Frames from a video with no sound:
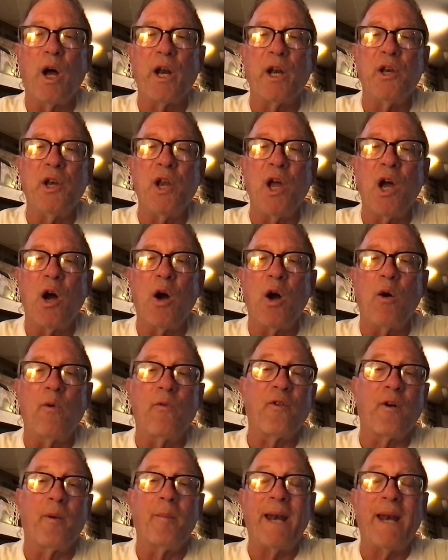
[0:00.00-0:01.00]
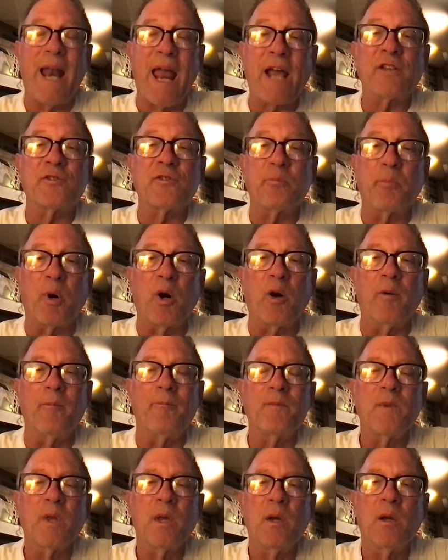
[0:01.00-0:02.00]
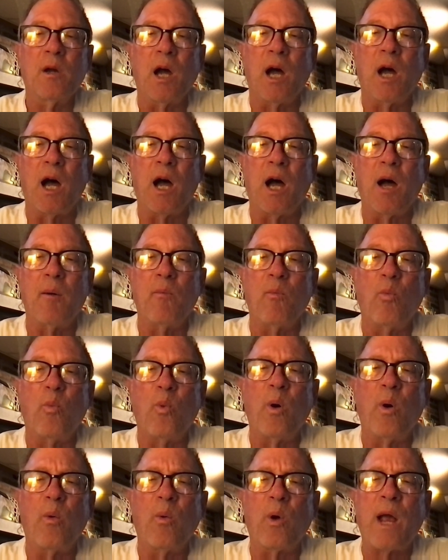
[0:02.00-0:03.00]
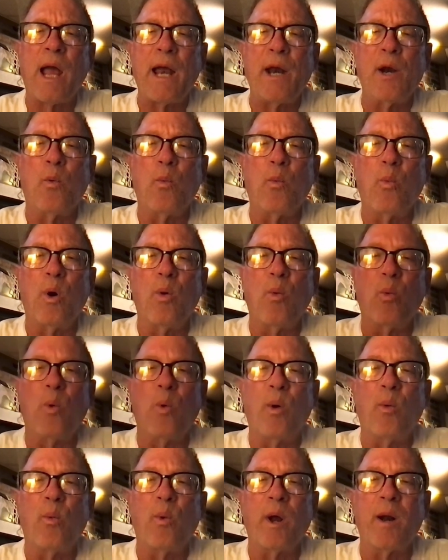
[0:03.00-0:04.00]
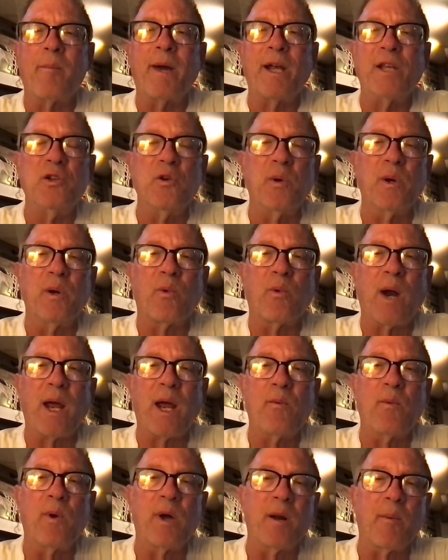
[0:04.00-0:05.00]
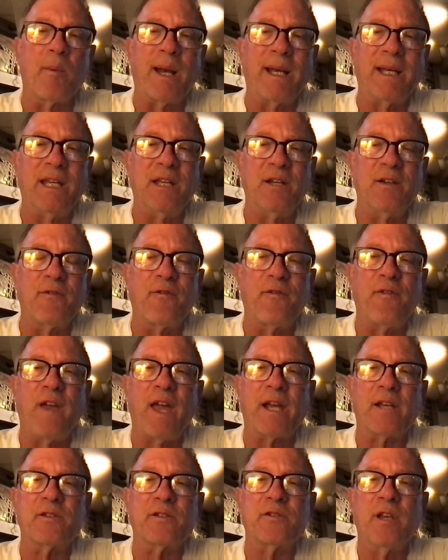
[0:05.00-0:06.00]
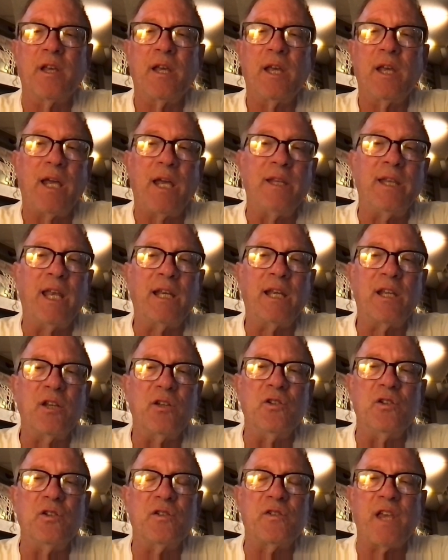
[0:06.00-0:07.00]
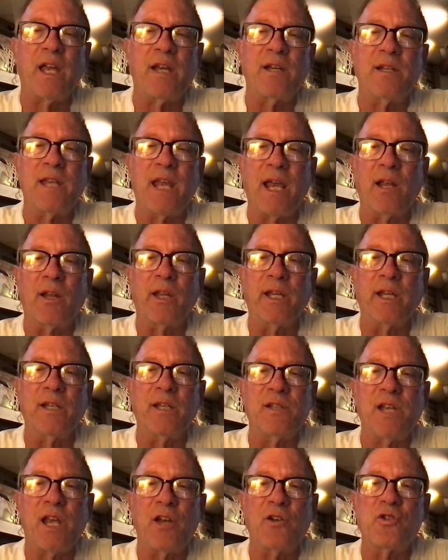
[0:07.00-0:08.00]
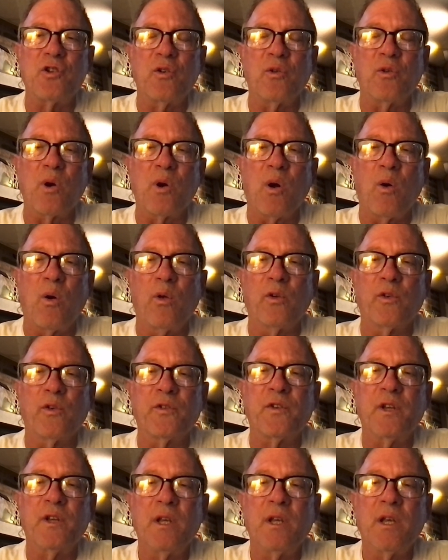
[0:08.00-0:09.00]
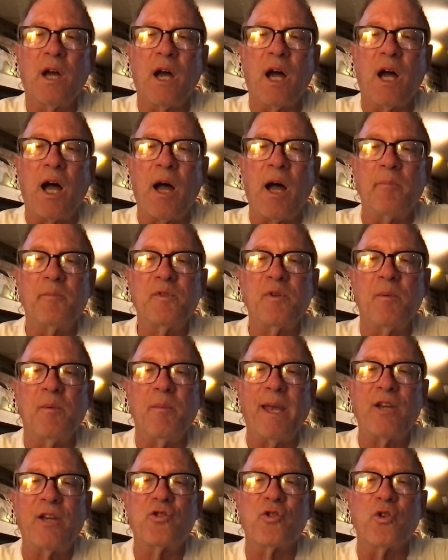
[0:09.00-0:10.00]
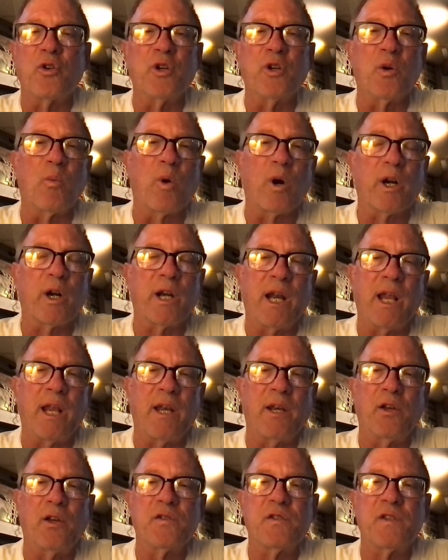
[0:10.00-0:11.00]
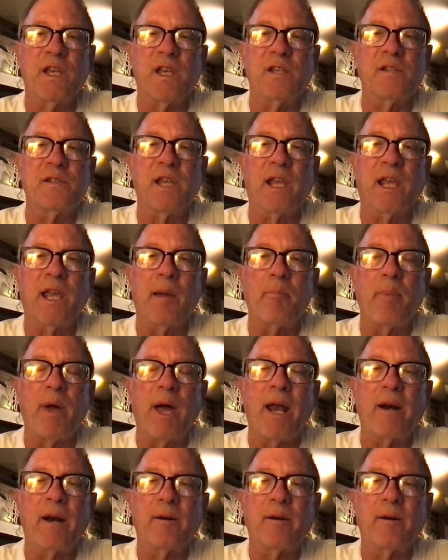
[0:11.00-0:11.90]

to know from an expert what am I doing right? What do I need to fix? And then can you set daily intentional goals to make sure you're working on those things to get better?